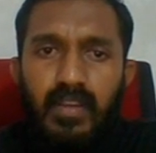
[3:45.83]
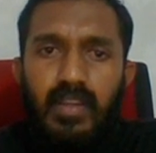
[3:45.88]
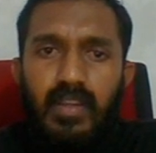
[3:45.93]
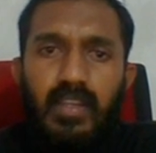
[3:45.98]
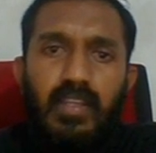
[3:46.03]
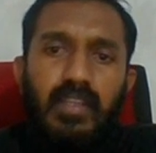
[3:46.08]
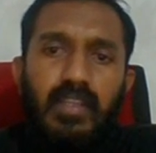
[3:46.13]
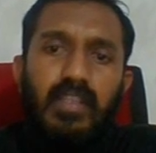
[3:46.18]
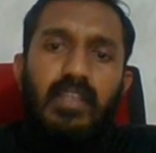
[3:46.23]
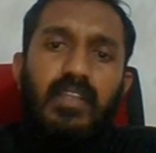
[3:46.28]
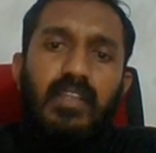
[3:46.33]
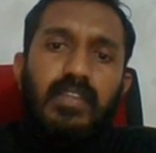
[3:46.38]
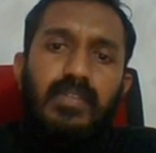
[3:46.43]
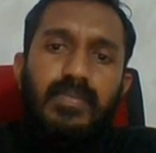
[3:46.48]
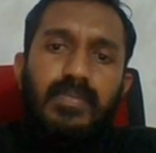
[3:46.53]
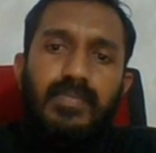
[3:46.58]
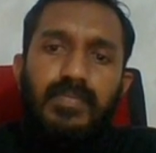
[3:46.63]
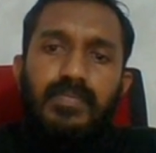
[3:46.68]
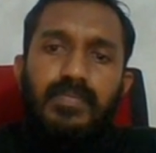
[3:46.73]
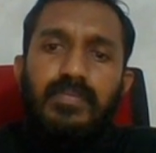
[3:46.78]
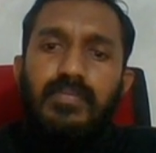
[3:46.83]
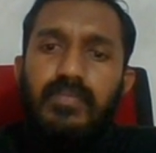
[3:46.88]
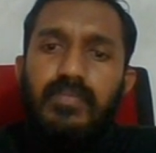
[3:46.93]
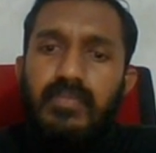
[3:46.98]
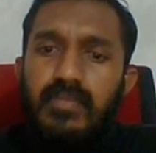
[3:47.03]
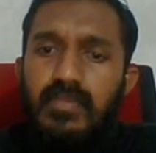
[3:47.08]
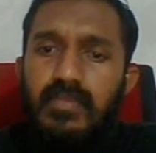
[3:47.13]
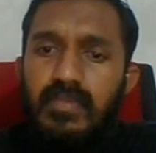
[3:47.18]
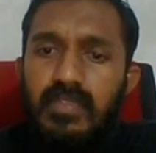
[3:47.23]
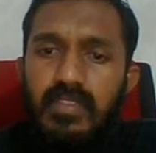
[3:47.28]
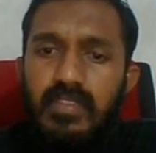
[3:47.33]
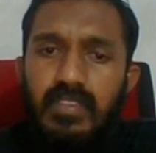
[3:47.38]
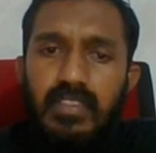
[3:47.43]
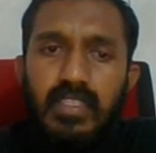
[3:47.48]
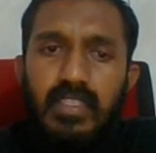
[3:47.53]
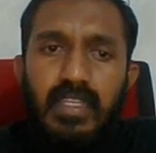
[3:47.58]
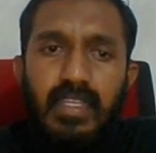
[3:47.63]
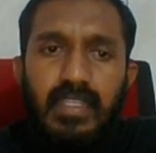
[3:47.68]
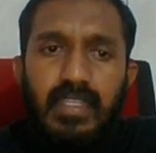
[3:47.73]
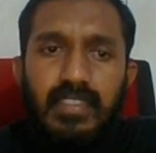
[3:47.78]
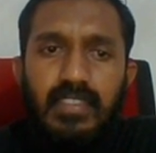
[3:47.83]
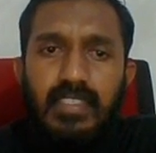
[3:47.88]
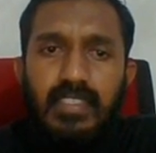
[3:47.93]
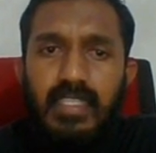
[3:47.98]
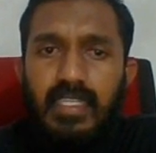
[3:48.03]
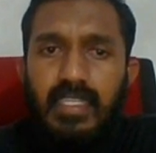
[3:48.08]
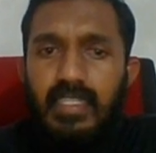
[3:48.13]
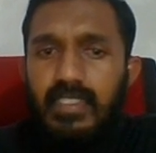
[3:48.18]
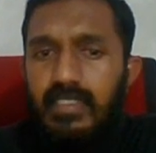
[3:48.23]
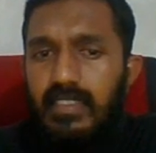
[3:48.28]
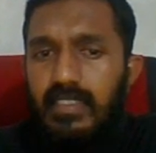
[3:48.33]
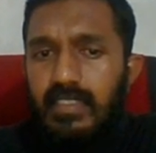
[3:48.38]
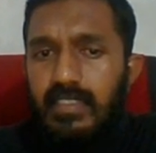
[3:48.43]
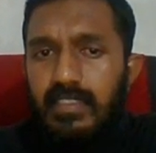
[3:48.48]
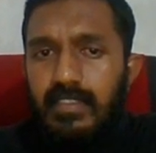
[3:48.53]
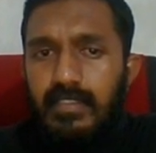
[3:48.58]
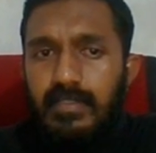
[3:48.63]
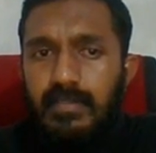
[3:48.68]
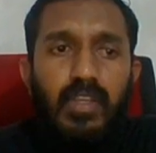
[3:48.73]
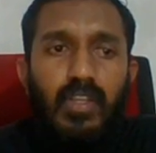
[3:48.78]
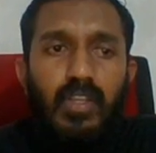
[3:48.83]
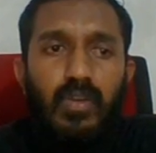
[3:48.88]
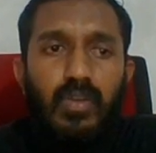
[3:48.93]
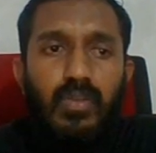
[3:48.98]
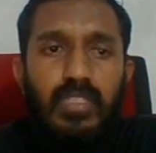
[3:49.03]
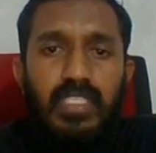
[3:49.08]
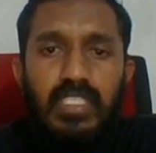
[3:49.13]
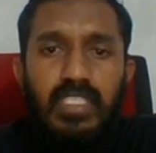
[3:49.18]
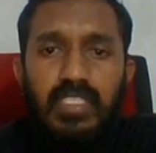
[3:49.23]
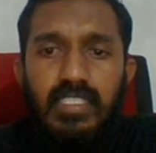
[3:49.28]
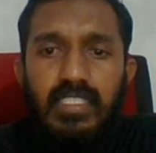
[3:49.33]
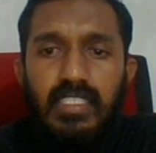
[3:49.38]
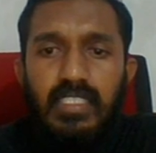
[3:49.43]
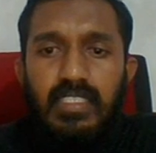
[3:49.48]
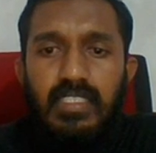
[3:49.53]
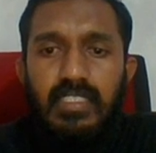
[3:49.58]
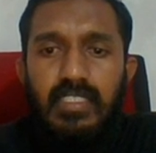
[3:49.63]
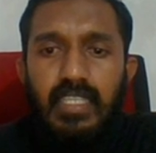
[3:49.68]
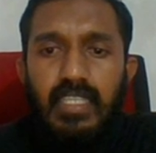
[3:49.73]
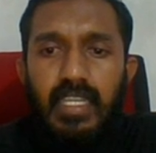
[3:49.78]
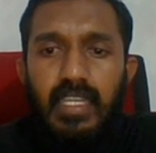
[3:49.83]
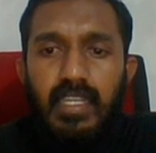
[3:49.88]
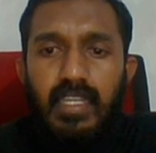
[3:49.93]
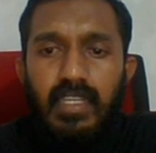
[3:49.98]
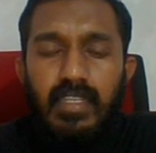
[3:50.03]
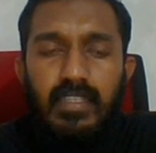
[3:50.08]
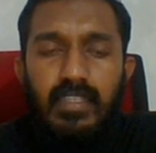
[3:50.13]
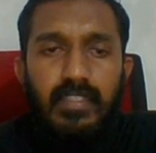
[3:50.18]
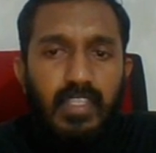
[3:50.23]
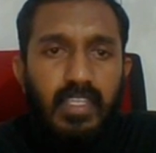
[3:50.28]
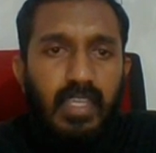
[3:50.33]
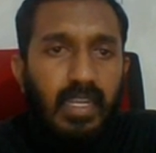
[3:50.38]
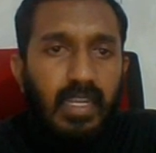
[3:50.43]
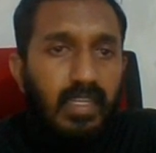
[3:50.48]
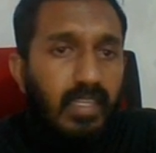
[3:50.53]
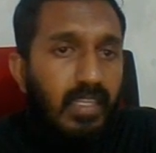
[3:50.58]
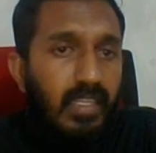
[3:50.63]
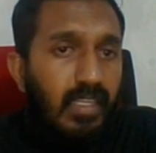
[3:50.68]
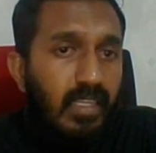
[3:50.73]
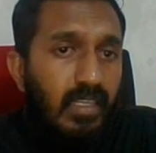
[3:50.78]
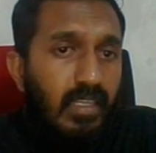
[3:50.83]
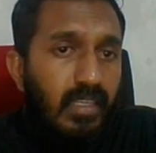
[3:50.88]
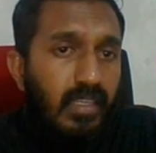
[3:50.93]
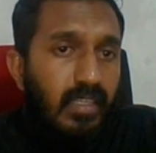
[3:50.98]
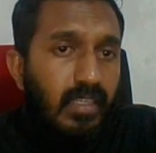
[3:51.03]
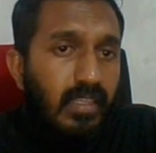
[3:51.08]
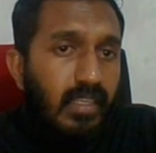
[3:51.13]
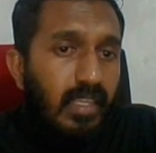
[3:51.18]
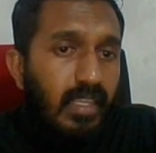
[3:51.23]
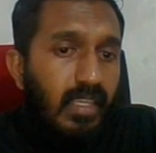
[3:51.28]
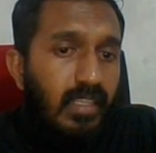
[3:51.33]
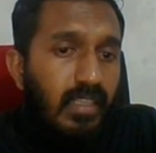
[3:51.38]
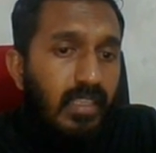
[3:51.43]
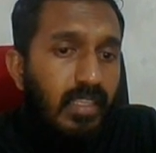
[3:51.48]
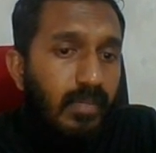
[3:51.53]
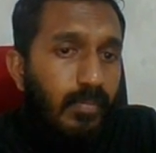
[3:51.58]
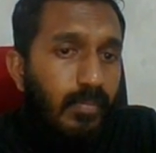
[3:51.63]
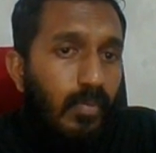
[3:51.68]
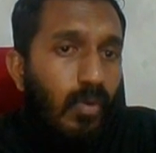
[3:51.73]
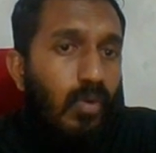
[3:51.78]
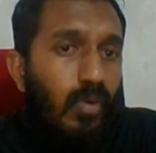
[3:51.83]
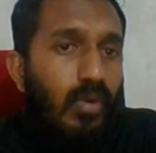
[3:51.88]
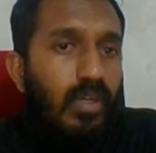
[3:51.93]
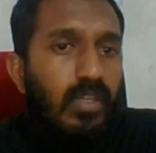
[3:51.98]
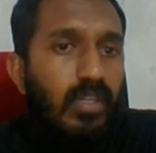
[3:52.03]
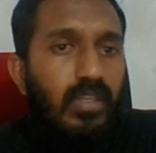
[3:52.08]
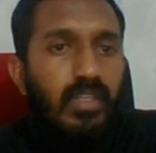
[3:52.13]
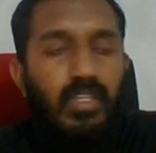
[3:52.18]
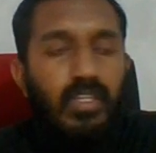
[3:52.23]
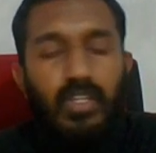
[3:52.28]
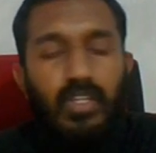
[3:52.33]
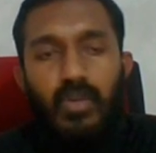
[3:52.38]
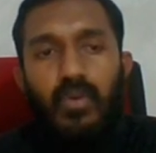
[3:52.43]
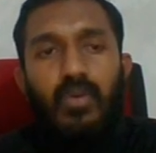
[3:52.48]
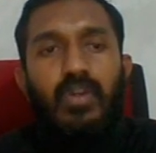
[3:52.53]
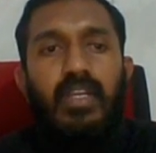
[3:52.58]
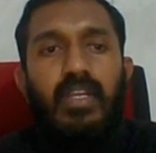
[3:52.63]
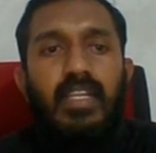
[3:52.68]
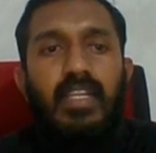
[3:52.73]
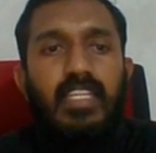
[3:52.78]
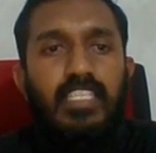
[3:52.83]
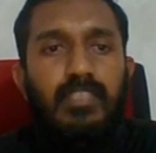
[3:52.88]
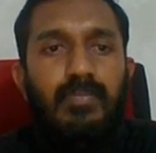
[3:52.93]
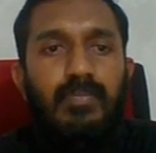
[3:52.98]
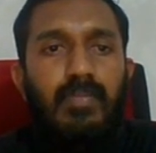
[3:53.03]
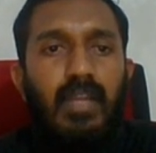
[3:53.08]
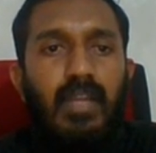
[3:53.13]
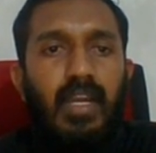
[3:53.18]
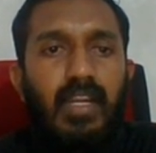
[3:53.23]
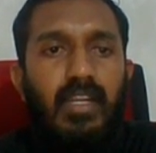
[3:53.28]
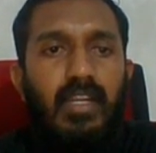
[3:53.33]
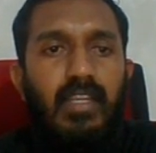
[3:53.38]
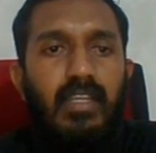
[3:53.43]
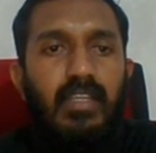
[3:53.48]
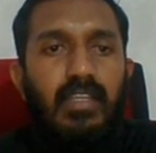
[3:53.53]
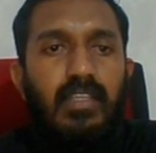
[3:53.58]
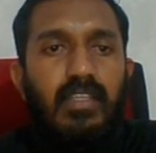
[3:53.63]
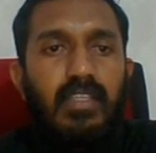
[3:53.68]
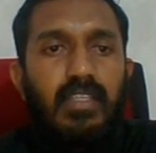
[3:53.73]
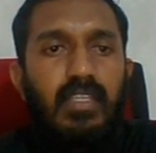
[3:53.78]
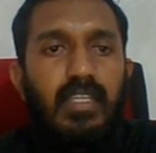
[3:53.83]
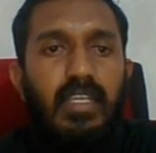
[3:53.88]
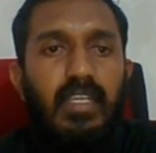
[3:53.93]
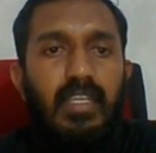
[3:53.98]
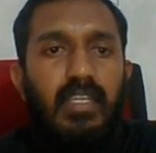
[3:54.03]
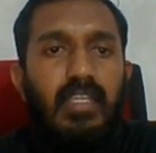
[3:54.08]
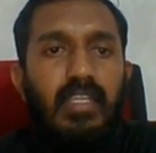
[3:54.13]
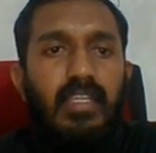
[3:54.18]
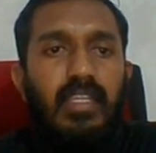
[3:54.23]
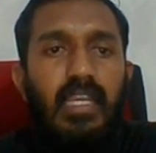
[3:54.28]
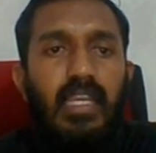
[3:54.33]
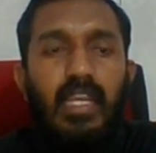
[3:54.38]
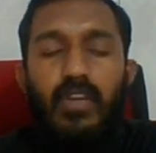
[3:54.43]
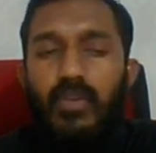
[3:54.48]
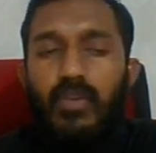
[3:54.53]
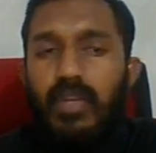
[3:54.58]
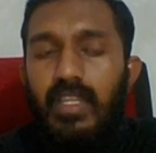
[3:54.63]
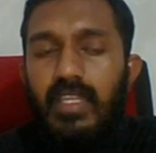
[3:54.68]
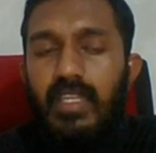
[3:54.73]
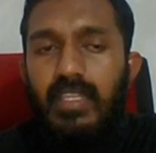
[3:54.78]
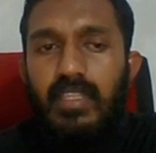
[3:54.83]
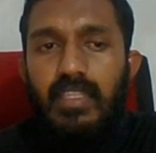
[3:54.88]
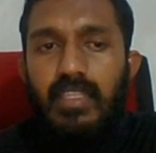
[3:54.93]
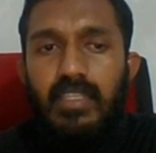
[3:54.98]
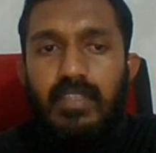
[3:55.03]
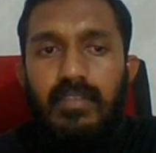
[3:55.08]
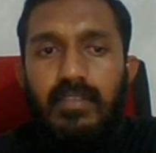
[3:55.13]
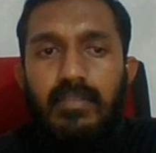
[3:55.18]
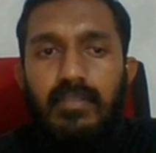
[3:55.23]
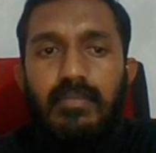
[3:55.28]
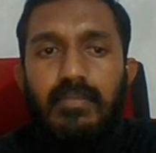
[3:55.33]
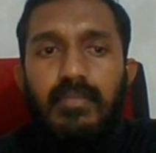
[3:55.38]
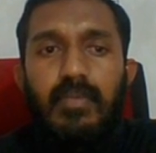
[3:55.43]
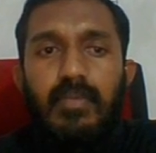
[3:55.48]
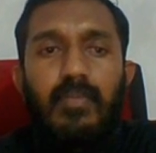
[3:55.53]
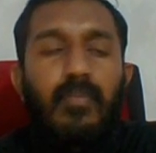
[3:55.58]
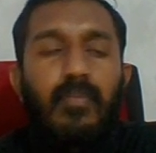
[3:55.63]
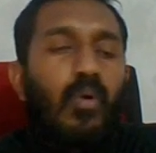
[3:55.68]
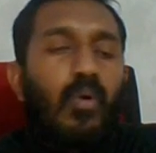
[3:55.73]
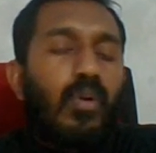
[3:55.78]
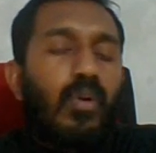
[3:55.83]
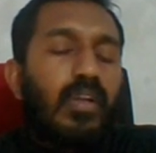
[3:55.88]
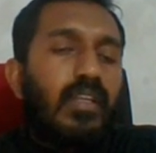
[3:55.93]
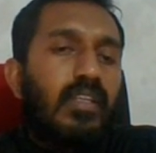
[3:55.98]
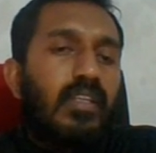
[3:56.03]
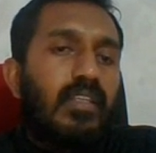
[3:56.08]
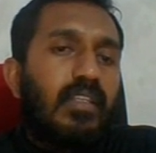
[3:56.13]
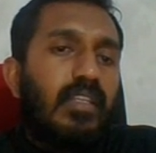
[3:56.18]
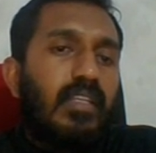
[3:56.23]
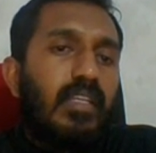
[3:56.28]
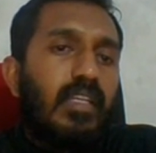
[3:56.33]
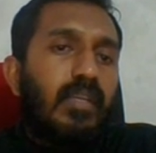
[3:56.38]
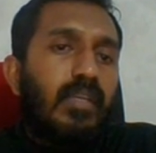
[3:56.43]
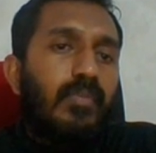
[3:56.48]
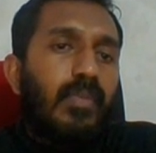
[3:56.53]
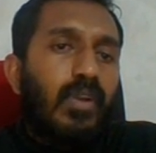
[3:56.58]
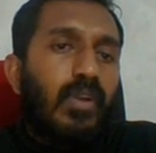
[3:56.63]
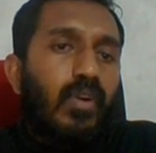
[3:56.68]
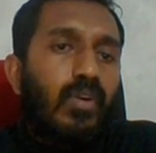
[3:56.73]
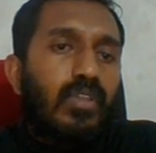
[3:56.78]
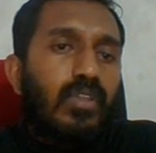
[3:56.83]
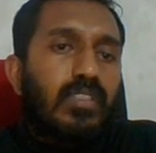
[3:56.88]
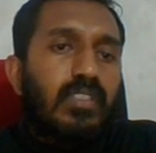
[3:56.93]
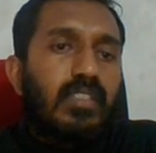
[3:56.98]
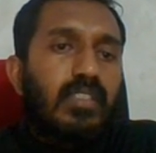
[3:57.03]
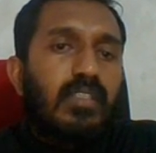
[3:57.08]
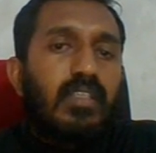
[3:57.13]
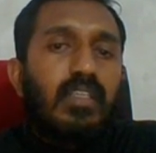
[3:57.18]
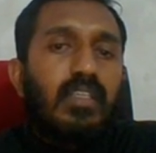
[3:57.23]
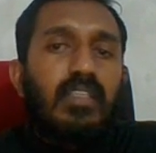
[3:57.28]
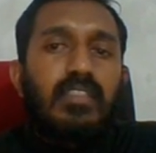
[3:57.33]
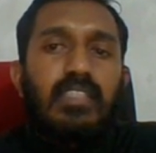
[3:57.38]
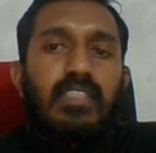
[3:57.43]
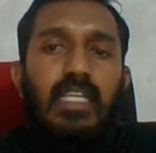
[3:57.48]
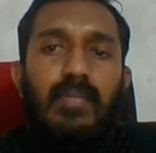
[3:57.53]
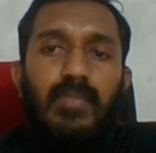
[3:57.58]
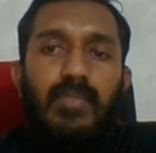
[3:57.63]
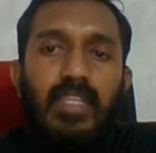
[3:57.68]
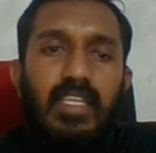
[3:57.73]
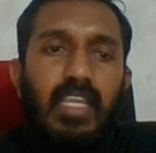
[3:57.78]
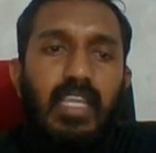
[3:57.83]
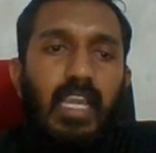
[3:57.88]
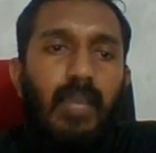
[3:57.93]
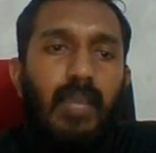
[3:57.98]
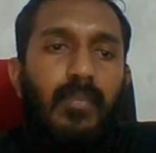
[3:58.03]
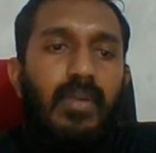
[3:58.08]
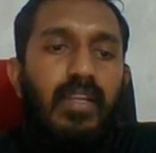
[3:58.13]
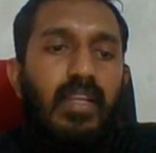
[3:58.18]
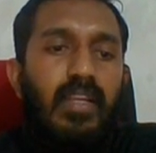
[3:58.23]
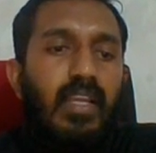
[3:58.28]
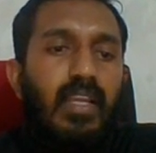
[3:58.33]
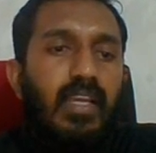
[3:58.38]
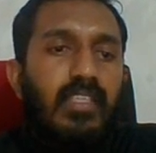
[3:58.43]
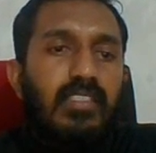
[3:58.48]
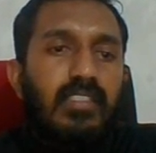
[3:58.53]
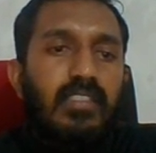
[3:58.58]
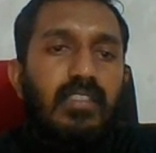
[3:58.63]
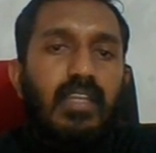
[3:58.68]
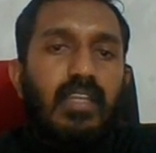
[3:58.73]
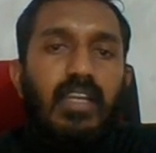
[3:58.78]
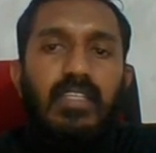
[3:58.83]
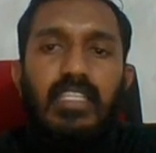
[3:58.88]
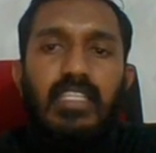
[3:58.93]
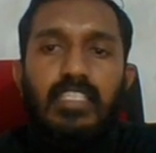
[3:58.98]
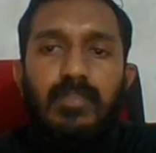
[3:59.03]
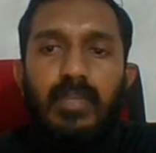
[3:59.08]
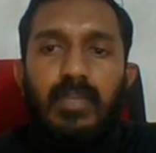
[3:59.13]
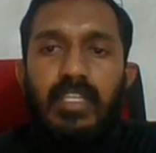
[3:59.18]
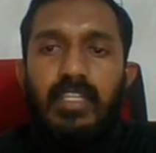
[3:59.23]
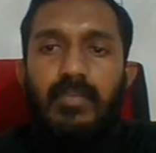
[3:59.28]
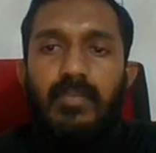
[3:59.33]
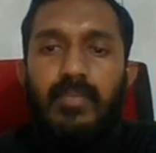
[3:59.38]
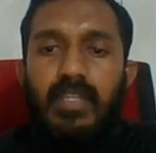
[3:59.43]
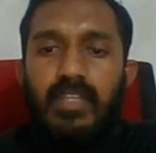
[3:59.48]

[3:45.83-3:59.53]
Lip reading: Right. h6, rook c6 check. Can he take the pawn? No, it's blunder. He cannot take the pawn because same thing happened as I explained